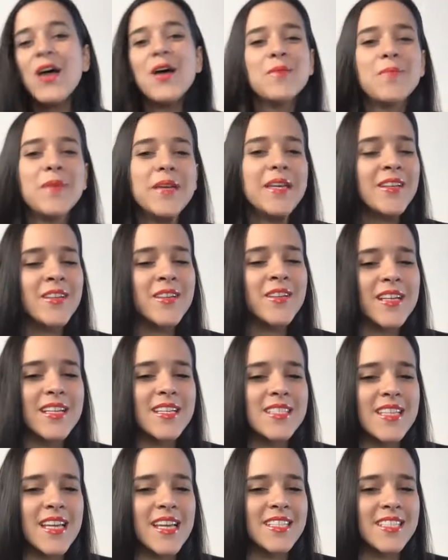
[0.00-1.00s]
Peter
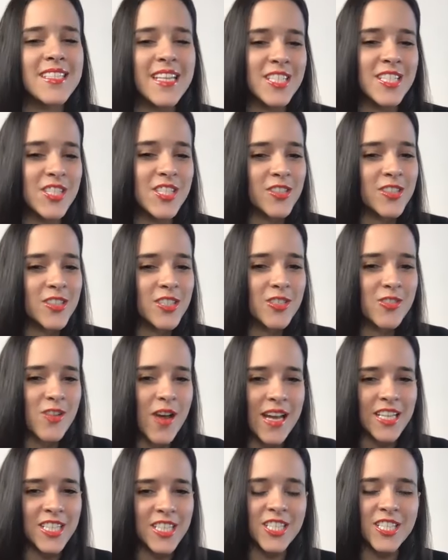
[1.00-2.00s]
is a digital
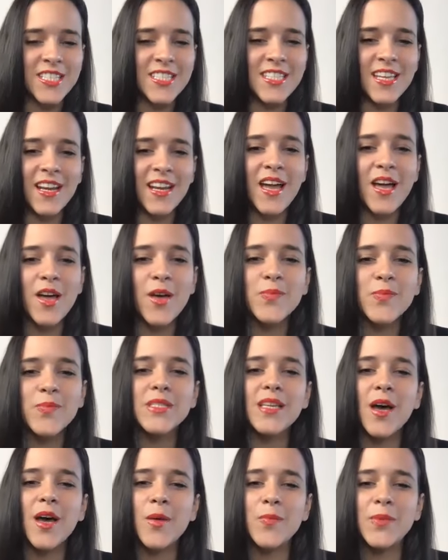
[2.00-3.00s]
strategist that helps
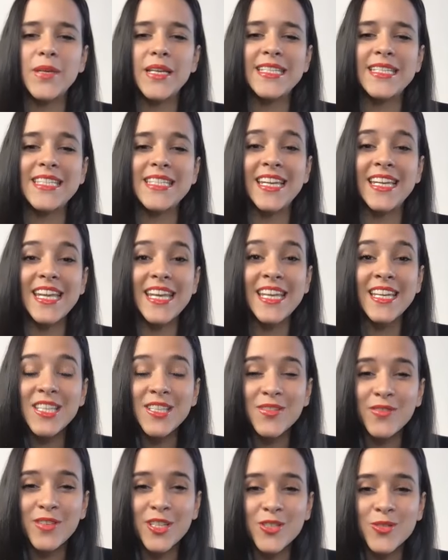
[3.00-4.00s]
companies and
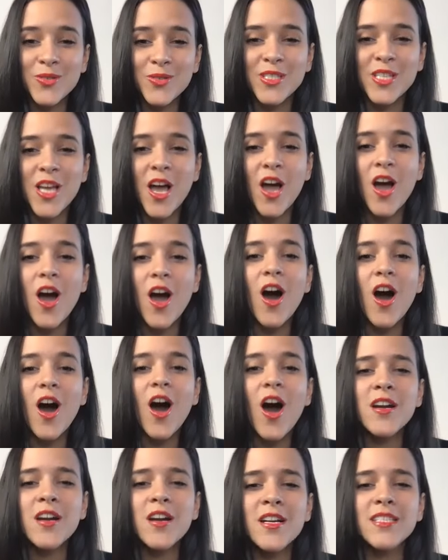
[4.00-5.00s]
individuals
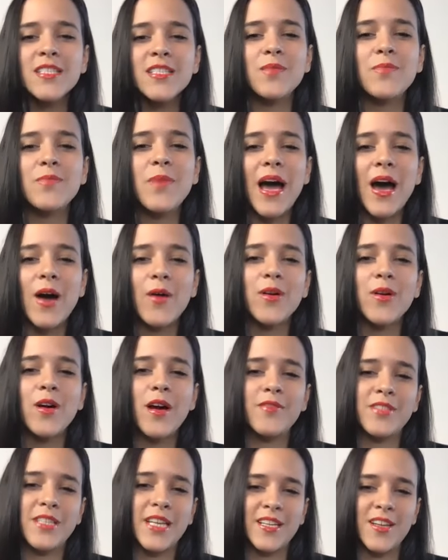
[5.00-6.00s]
harness the power
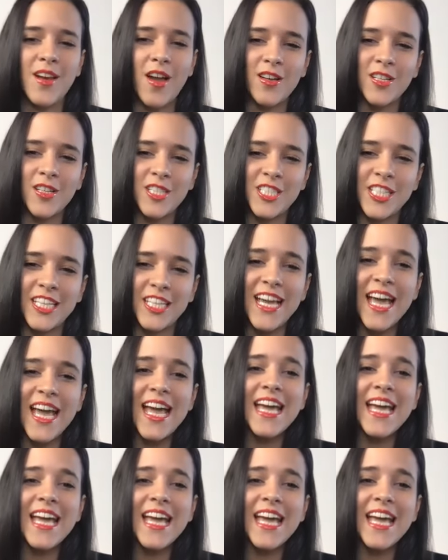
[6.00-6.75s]
of technology.